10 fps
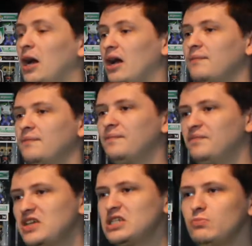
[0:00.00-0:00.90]
But
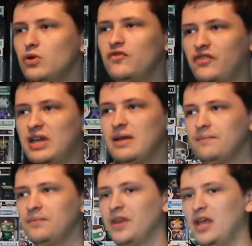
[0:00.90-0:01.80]
this movie
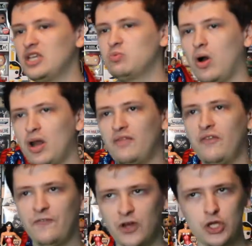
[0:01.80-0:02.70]
is one of the
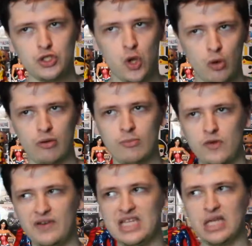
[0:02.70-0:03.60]
first horror
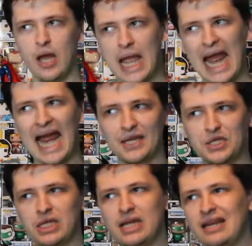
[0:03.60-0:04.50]
movies I
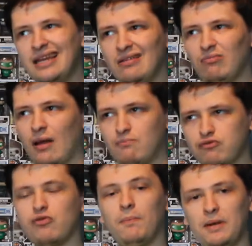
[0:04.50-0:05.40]
actually
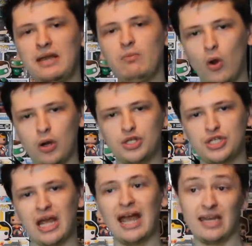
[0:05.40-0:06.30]
properly
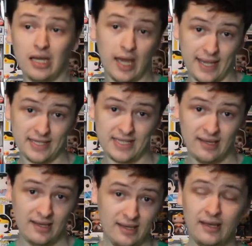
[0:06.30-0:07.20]
watched and liked.
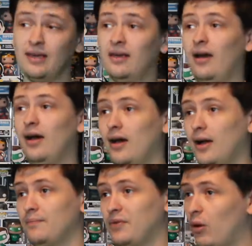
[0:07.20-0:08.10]

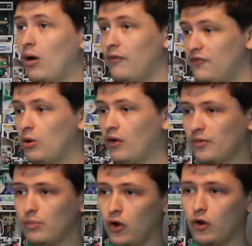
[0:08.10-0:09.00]
There are a few other
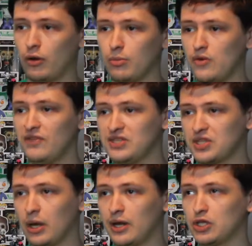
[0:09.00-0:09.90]
horror movies
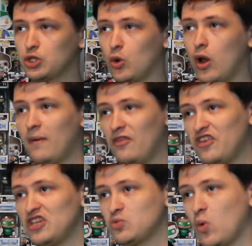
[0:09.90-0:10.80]
that I enjoy, but
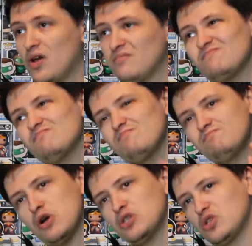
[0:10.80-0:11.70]
this one
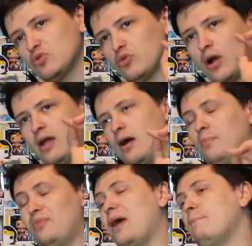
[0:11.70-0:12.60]
puts it right
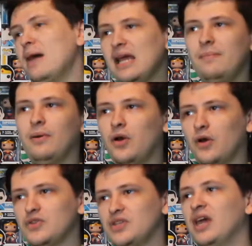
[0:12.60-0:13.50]
up there, mainly
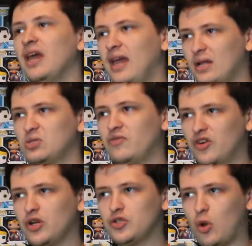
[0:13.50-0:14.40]
because it's the
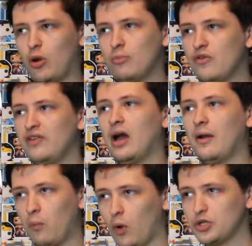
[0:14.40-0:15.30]
first horror movie I
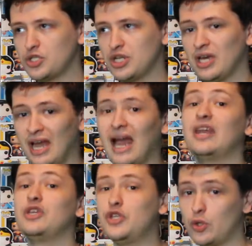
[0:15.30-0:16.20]
watched and
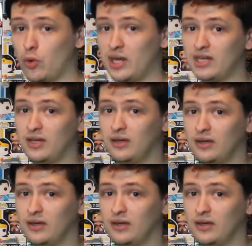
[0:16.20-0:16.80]
enjoyed.